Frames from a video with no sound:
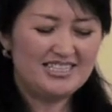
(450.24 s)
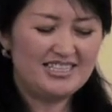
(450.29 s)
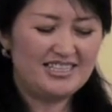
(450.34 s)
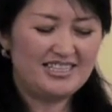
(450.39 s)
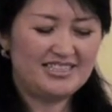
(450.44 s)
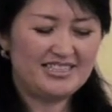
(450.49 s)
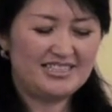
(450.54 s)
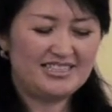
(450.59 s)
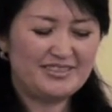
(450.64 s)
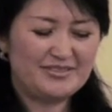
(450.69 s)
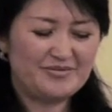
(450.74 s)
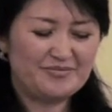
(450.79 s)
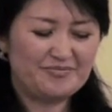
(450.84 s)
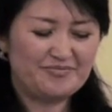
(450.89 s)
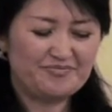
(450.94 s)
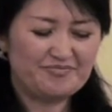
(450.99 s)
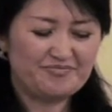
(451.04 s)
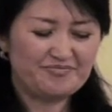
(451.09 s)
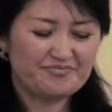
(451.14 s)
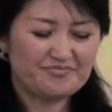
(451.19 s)

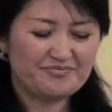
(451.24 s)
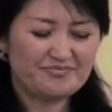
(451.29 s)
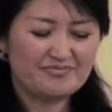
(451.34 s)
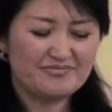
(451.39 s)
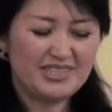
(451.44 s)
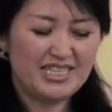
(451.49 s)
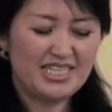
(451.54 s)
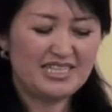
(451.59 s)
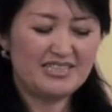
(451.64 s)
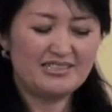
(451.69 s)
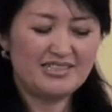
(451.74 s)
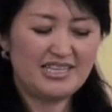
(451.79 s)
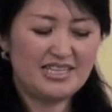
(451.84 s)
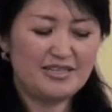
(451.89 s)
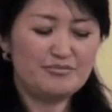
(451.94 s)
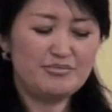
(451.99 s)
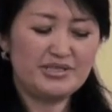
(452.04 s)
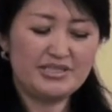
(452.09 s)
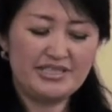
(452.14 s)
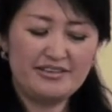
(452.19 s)
And I
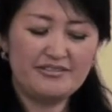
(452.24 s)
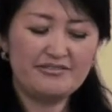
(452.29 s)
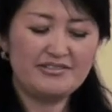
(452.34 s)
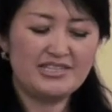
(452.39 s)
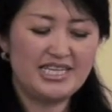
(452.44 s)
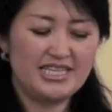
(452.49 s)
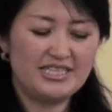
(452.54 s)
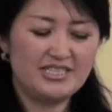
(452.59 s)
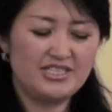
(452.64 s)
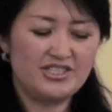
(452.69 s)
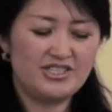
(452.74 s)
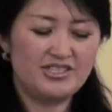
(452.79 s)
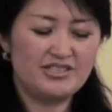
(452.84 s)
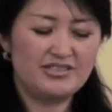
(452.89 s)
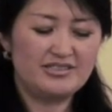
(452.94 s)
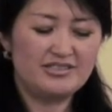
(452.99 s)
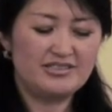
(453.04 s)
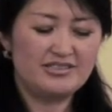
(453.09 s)
believe that